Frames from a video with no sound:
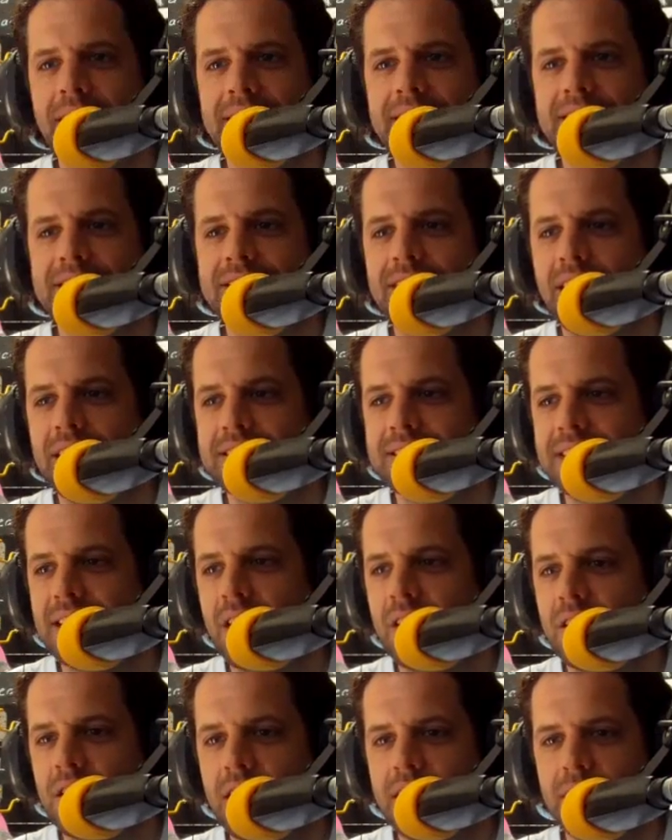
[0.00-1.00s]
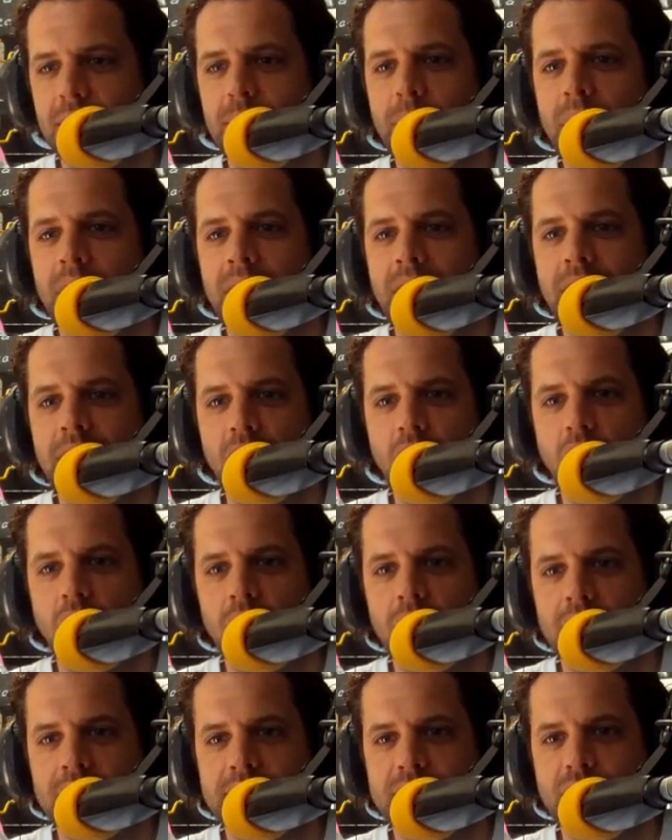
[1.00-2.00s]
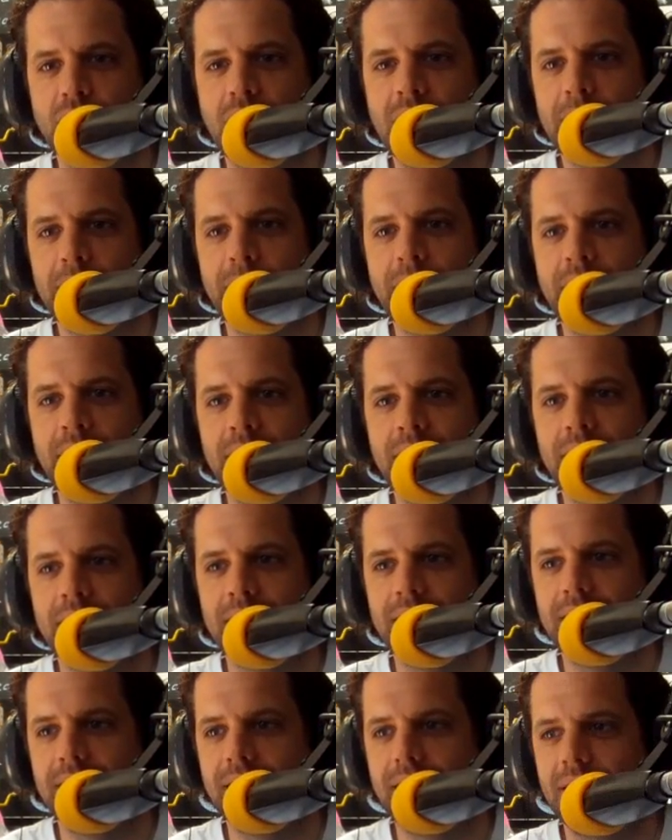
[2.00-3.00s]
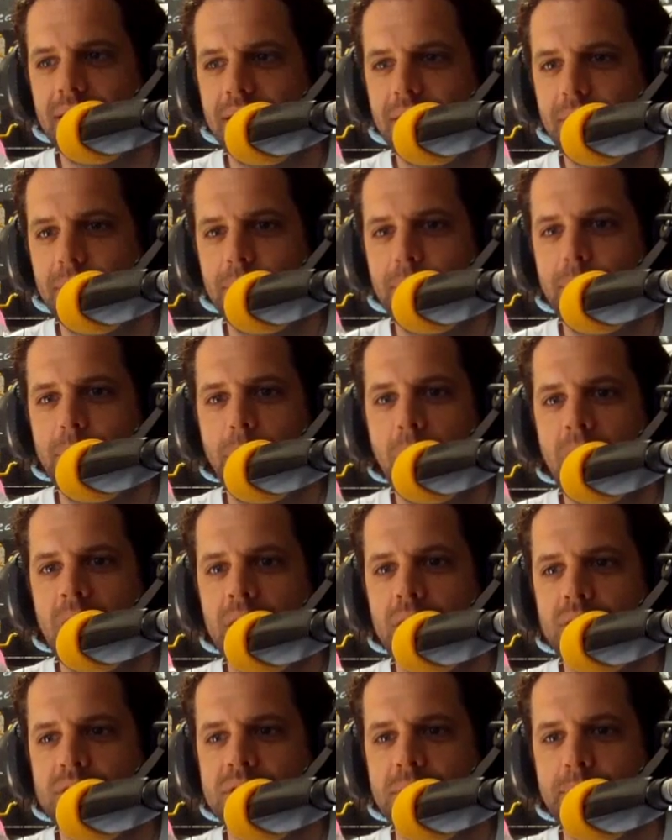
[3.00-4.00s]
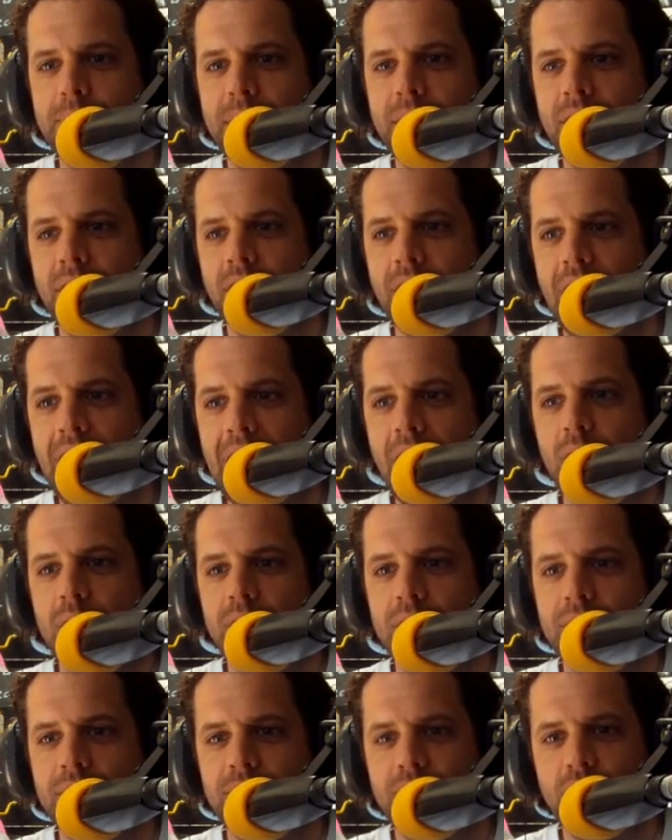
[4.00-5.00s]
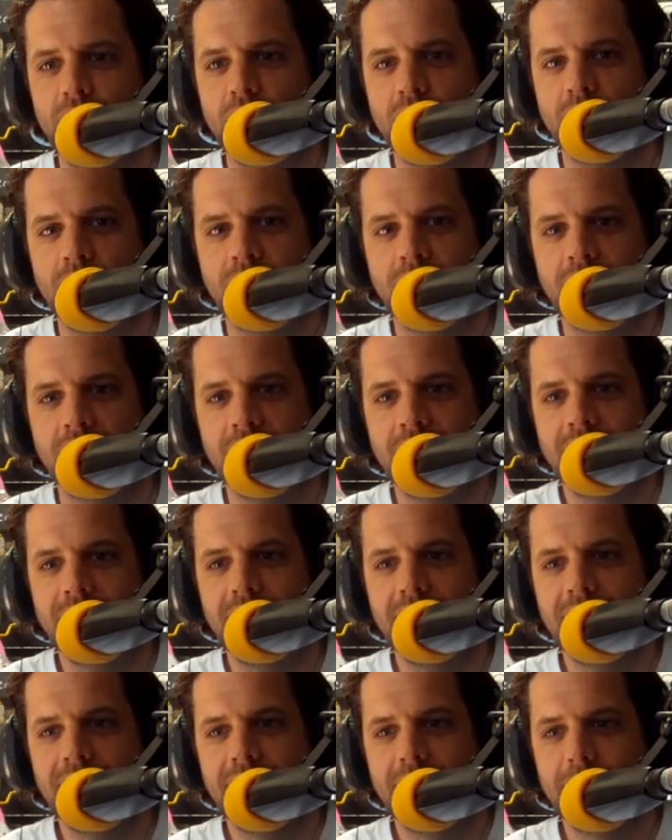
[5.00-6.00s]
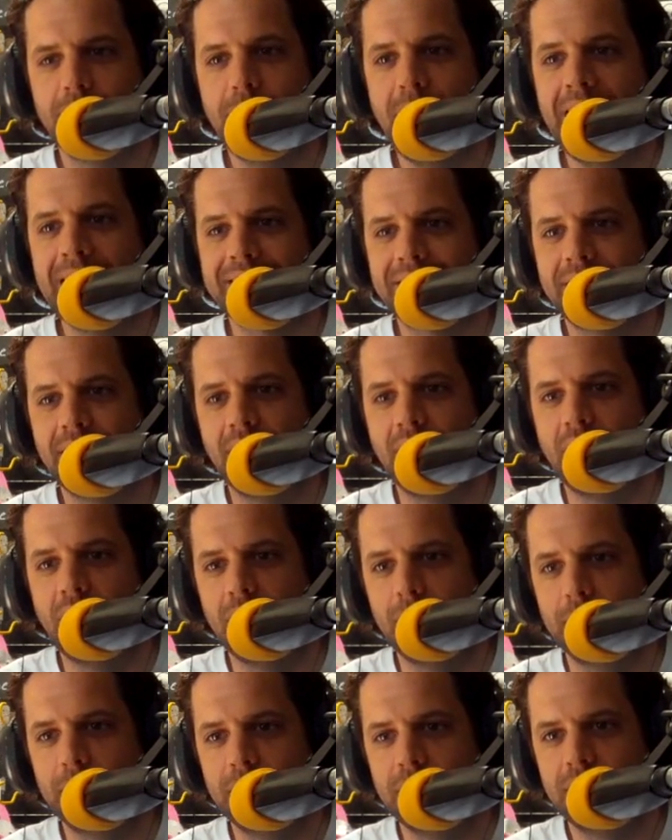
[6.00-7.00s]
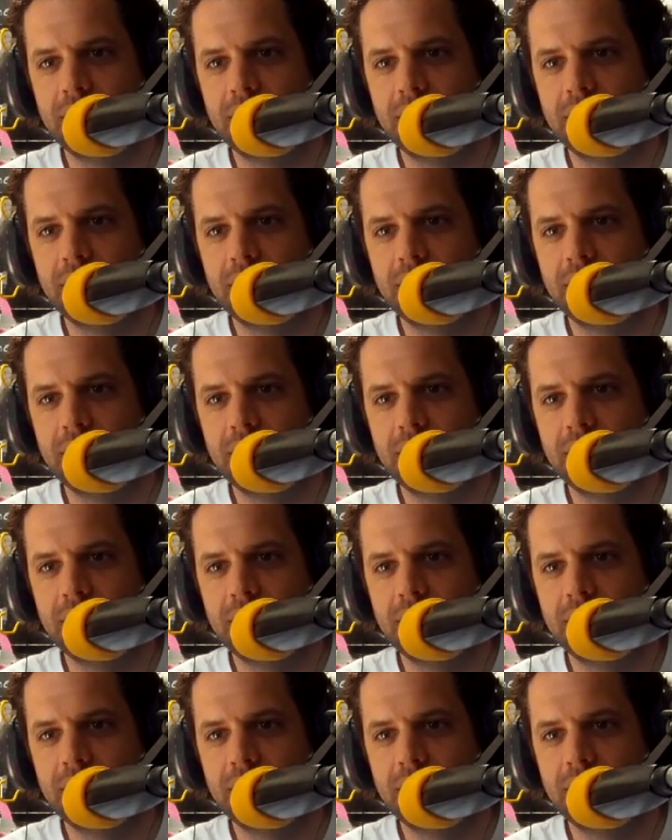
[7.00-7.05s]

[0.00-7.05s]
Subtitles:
That does not sound like a Monday occurrence. Grabbing bottles of beer out of your bathtub,